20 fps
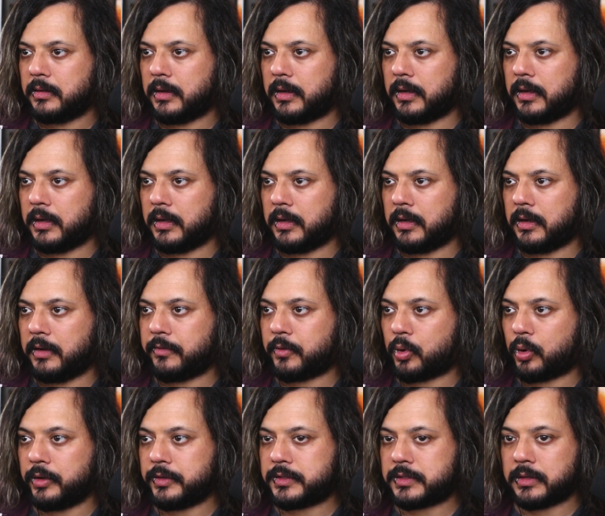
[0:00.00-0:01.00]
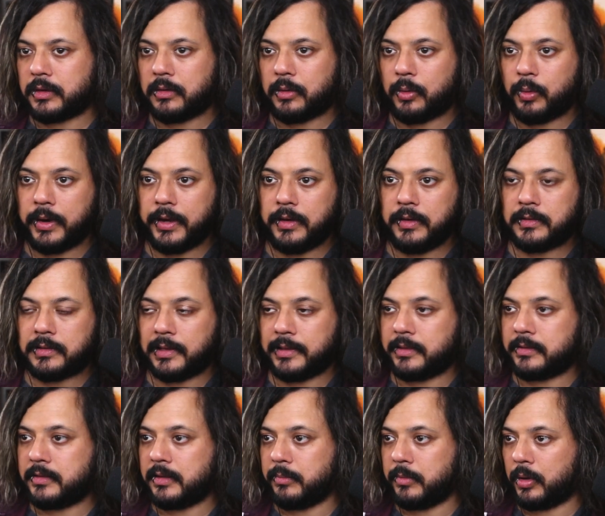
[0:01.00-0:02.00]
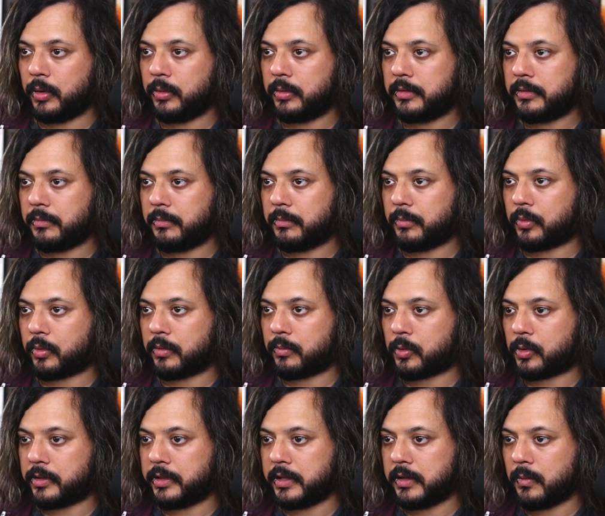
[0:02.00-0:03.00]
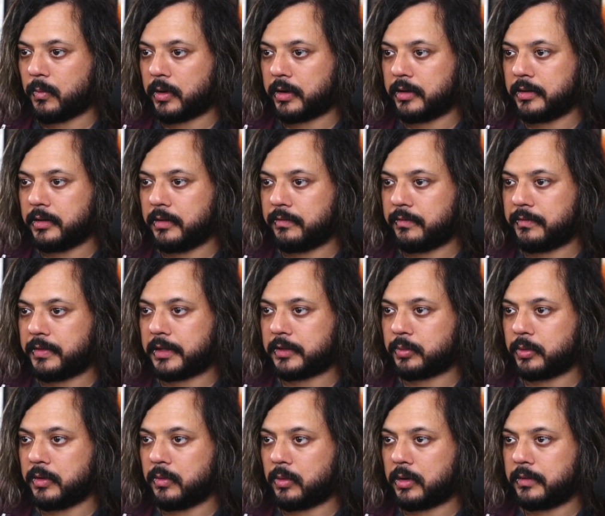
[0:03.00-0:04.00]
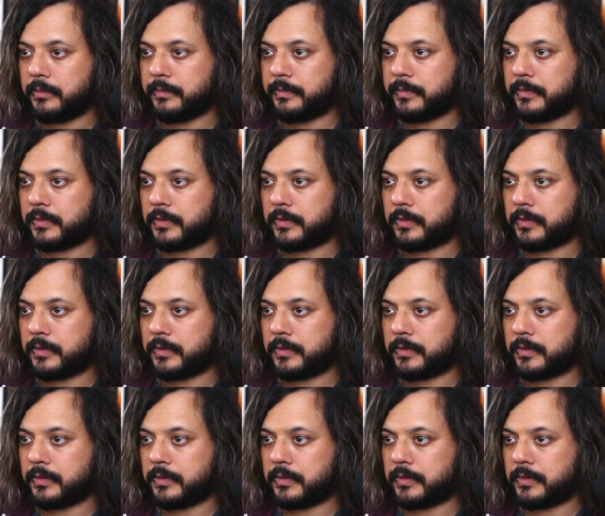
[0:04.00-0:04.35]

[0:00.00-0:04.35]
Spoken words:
Of course, always let the team know more and more that you want it, if that's what you want.